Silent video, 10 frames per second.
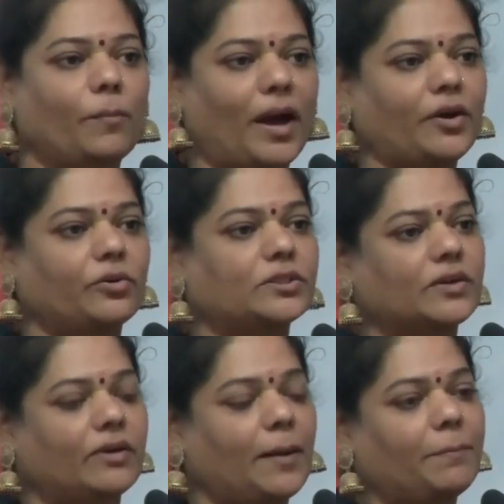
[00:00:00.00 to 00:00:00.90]
macro
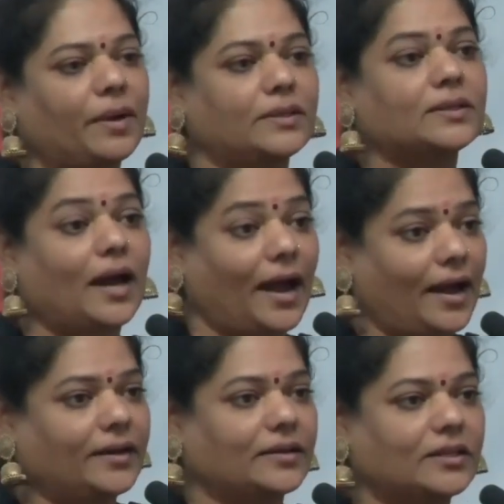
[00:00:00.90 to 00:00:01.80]
development and